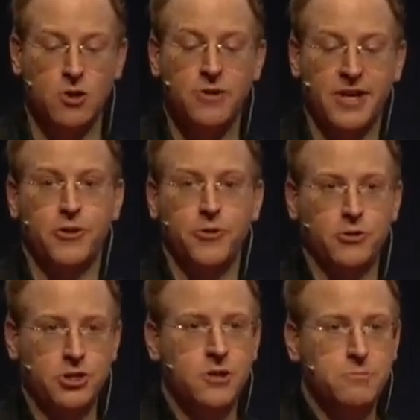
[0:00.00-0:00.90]
They are
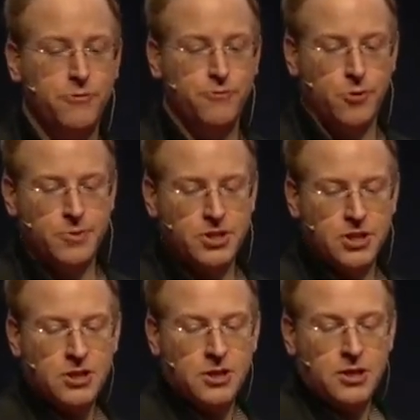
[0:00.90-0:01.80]
not performant.
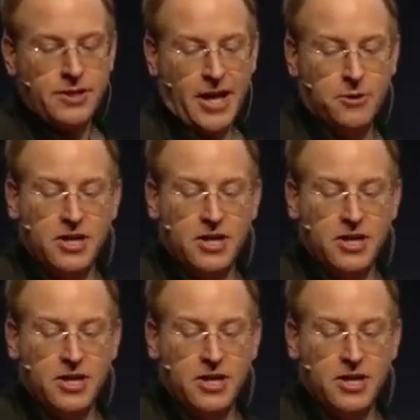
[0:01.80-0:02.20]
Now,